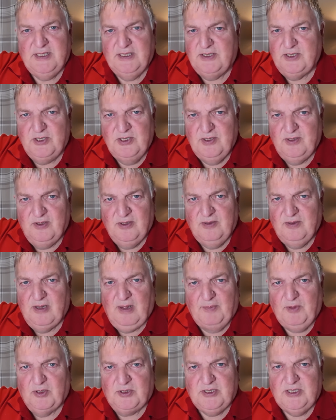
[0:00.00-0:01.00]

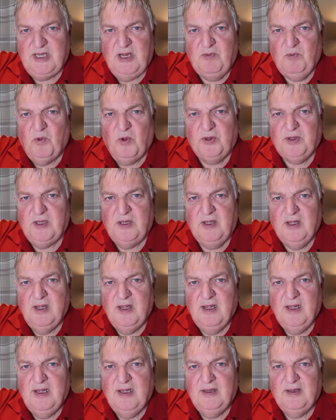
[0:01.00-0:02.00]
I'm not saying what
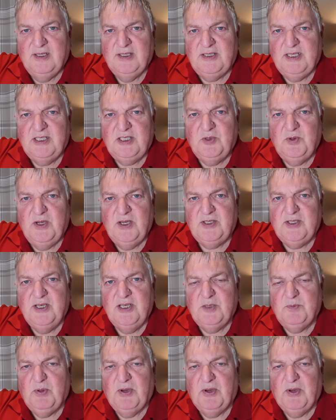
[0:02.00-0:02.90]
the situation is,